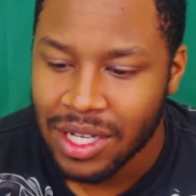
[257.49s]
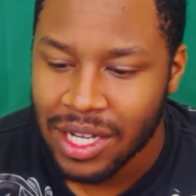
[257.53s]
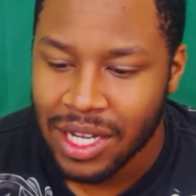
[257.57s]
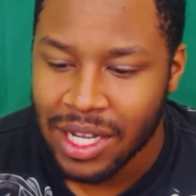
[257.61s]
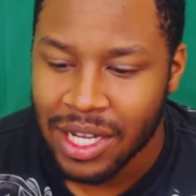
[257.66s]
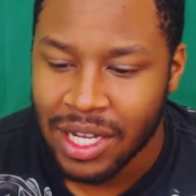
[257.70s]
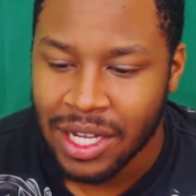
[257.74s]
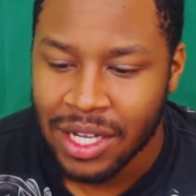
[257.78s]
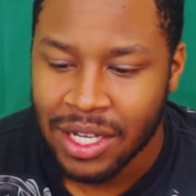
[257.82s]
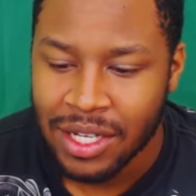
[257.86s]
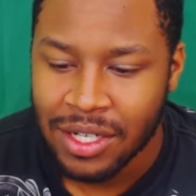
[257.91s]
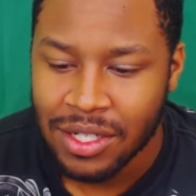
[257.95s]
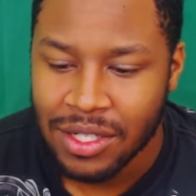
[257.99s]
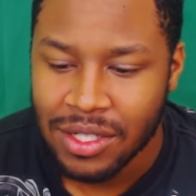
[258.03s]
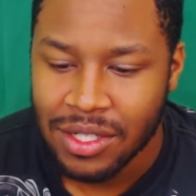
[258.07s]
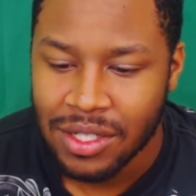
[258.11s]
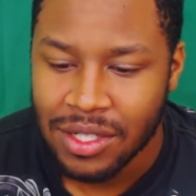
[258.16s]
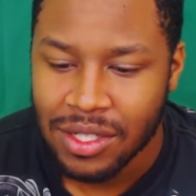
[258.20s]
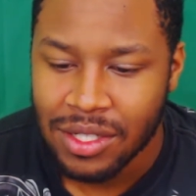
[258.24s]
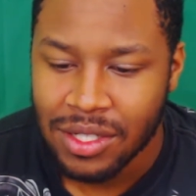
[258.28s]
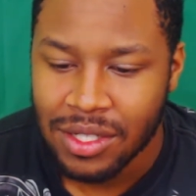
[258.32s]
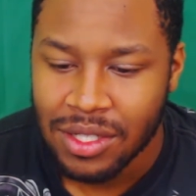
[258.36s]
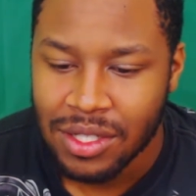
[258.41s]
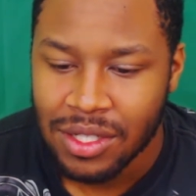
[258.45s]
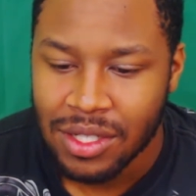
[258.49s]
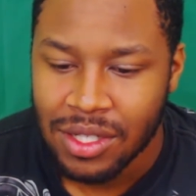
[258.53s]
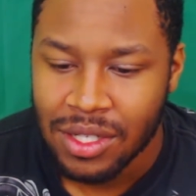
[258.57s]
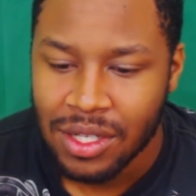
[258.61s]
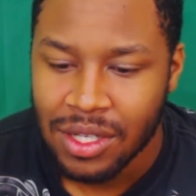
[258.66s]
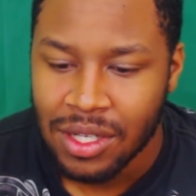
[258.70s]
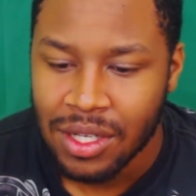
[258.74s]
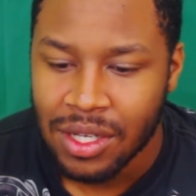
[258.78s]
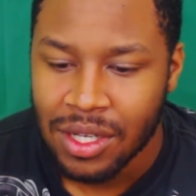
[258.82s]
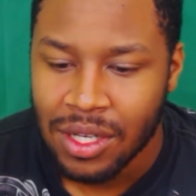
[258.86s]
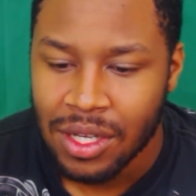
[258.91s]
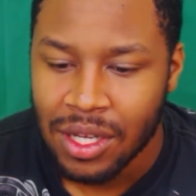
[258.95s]
and
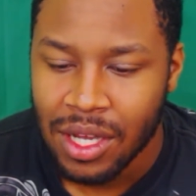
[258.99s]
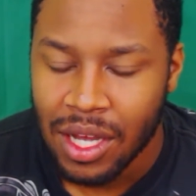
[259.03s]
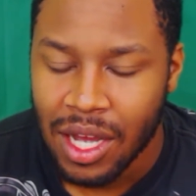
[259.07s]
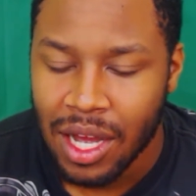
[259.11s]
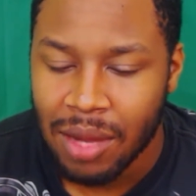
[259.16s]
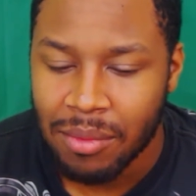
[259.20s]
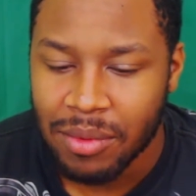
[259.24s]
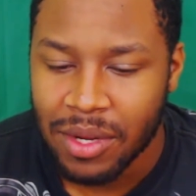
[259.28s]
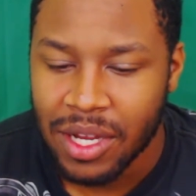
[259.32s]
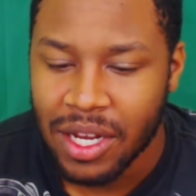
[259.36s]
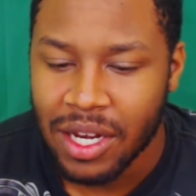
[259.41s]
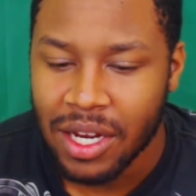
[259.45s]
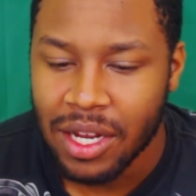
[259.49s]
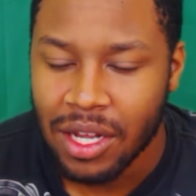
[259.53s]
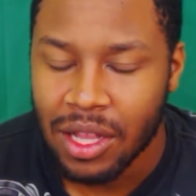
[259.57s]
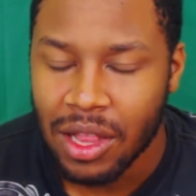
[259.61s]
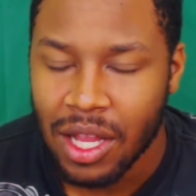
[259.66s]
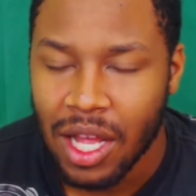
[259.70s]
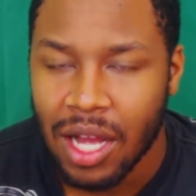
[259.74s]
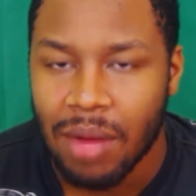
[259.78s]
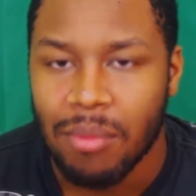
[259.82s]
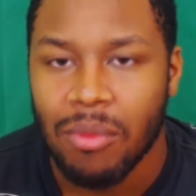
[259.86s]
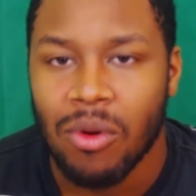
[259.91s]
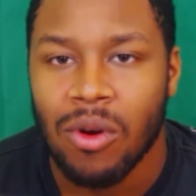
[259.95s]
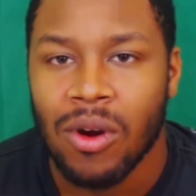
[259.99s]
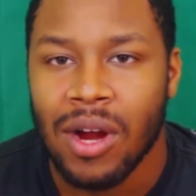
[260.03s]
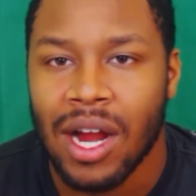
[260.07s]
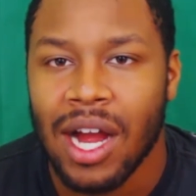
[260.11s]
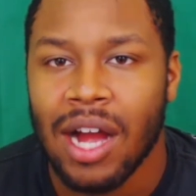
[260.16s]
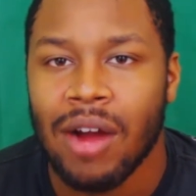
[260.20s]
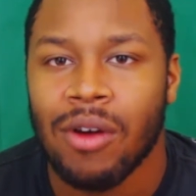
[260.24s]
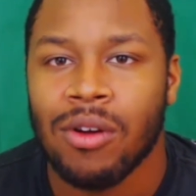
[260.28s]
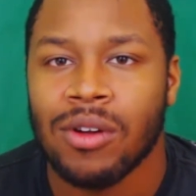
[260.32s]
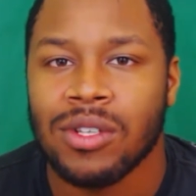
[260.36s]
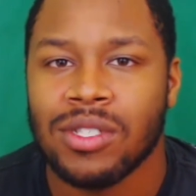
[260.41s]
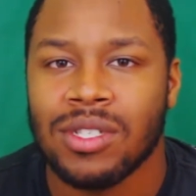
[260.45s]
I'm getting a lot more
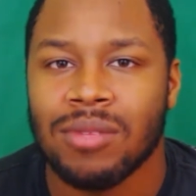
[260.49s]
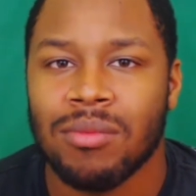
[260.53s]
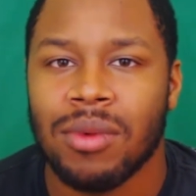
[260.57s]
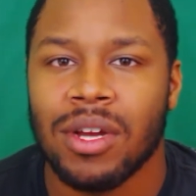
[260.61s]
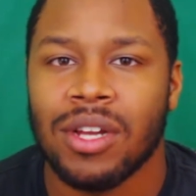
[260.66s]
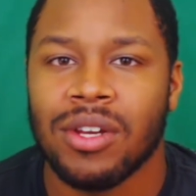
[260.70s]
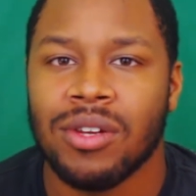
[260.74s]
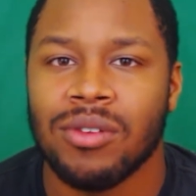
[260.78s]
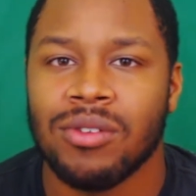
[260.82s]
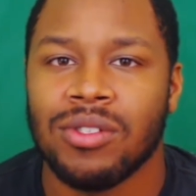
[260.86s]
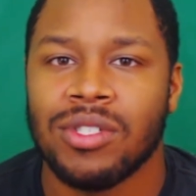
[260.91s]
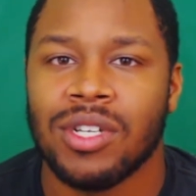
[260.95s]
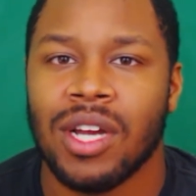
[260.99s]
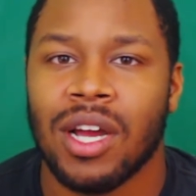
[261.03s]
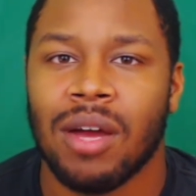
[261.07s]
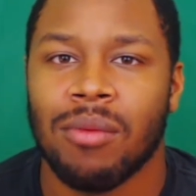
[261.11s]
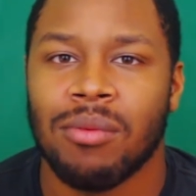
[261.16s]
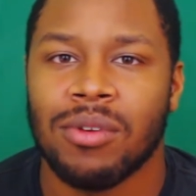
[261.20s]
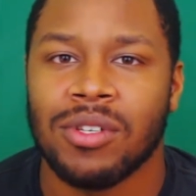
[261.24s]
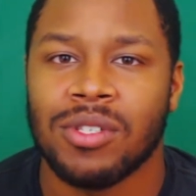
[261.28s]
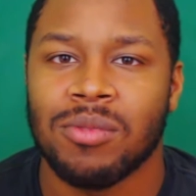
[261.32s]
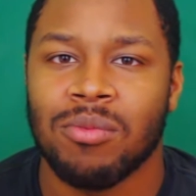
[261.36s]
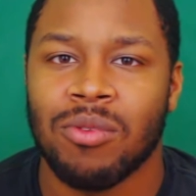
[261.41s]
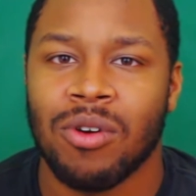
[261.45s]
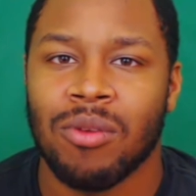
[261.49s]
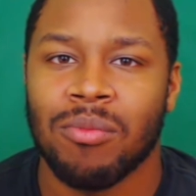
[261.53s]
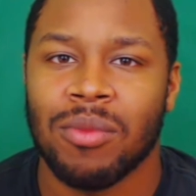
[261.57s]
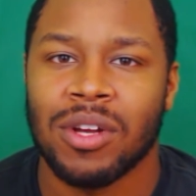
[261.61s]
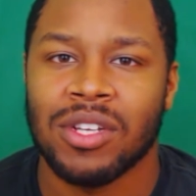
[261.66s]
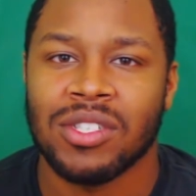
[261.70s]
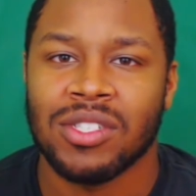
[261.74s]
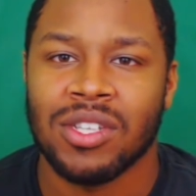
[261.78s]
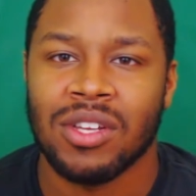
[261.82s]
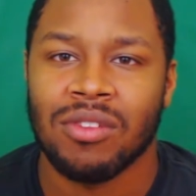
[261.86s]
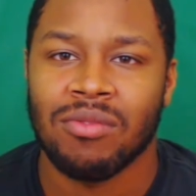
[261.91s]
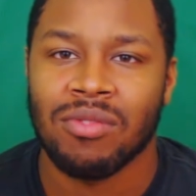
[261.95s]
hours in my new job to support
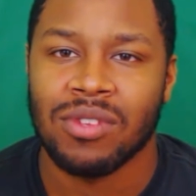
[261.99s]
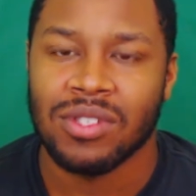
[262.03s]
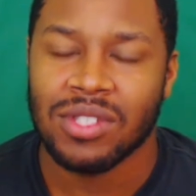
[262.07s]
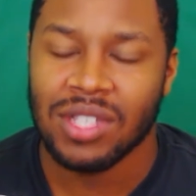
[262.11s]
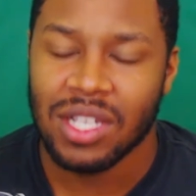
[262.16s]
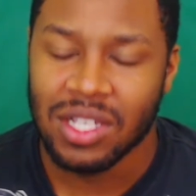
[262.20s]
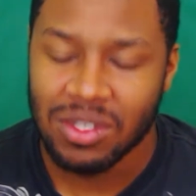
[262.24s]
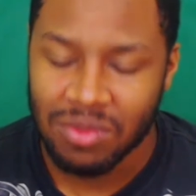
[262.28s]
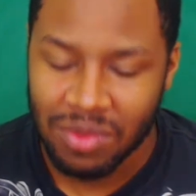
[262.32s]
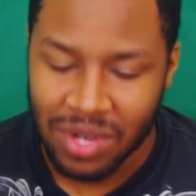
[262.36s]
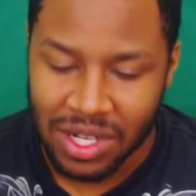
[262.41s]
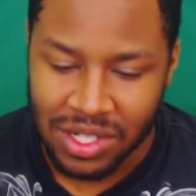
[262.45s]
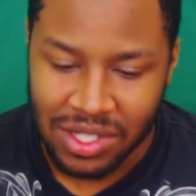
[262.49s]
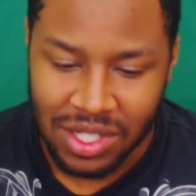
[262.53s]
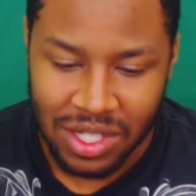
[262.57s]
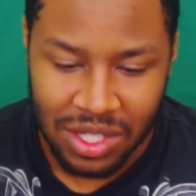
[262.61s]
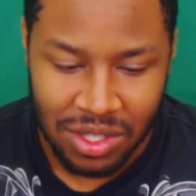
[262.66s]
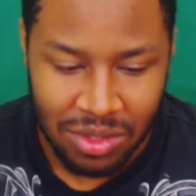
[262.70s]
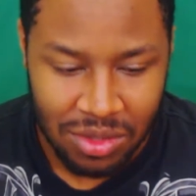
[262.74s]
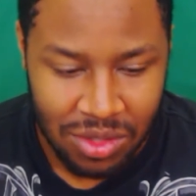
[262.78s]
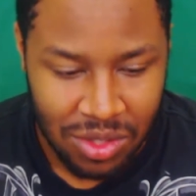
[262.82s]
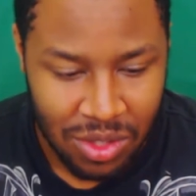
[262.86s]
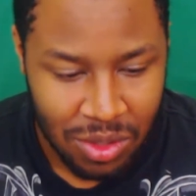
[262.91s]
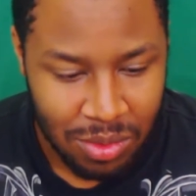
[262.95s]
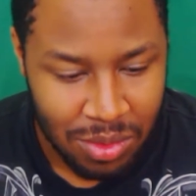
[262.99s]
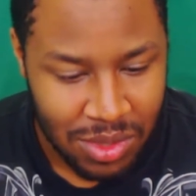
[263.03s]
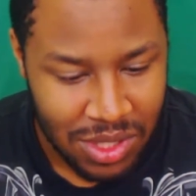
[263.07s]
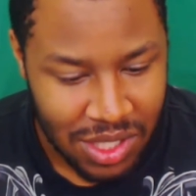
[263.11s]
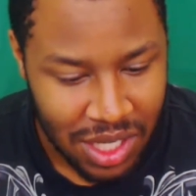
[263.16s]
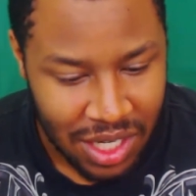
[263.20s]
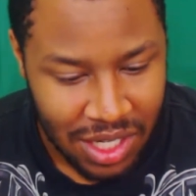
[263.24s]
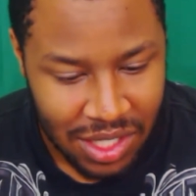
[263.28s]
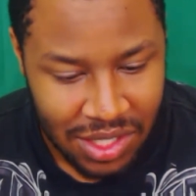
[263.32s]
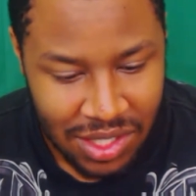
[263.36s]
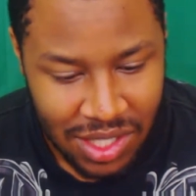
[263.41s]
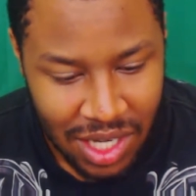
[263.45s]
myself, because let's face it, YouTube is
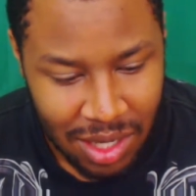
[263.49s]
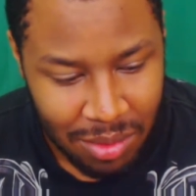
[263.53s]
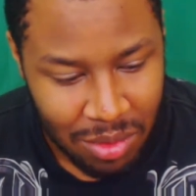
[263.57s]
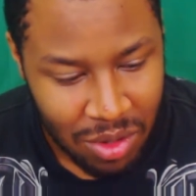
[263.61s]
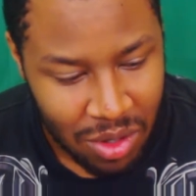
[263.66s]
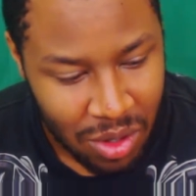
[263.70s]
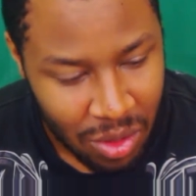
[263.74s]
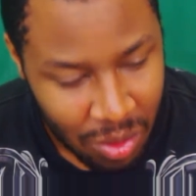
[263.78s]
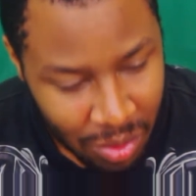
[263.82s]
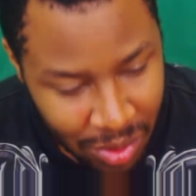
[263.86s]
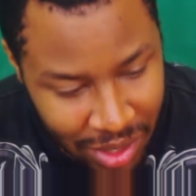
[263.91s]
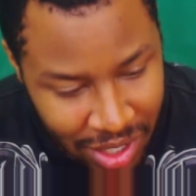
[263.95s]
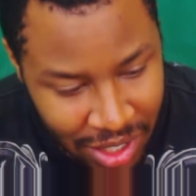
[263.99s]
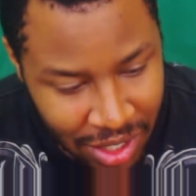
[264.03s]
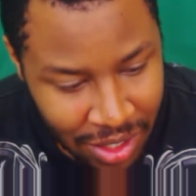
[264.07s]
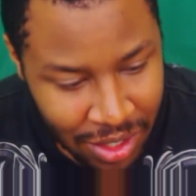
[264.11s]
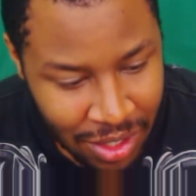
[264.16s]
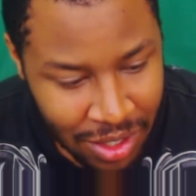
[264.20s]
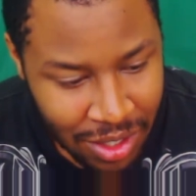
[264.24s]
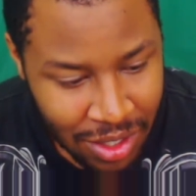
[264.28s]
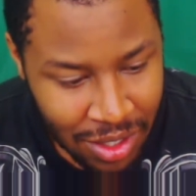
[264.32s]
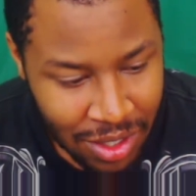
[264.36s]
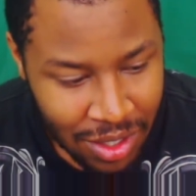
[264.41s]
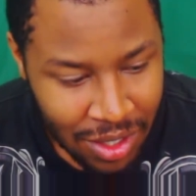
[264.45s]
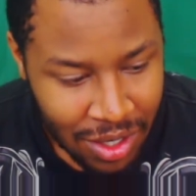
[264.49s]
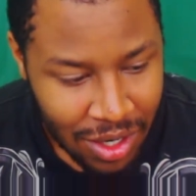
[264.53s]
not a stable career